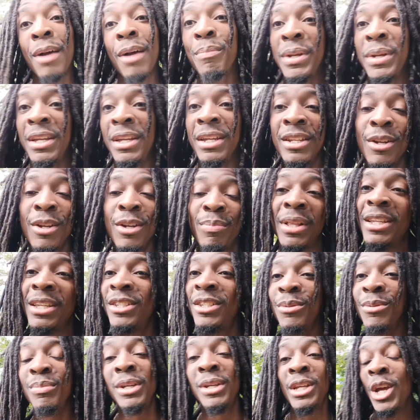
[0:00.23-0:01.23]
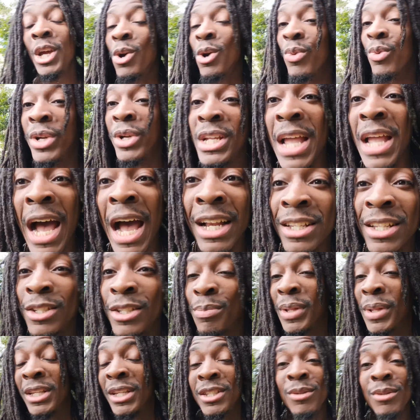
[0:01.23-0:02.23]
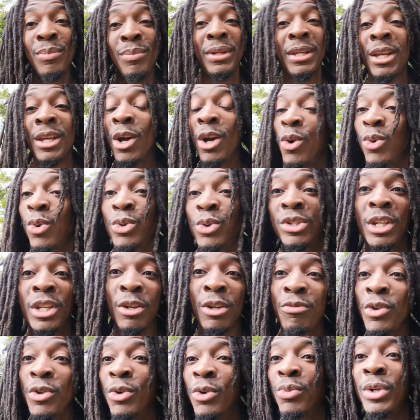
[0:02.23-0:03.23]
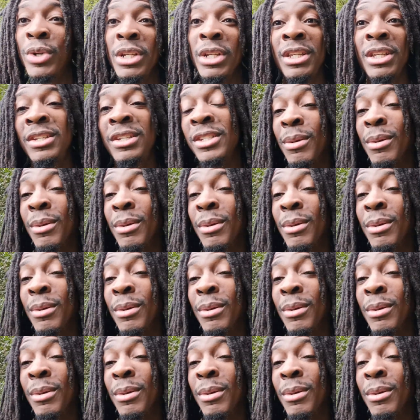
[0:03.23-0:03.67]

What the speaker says: P in the place to be. Riyadh is the place to be. Usyk Fury, December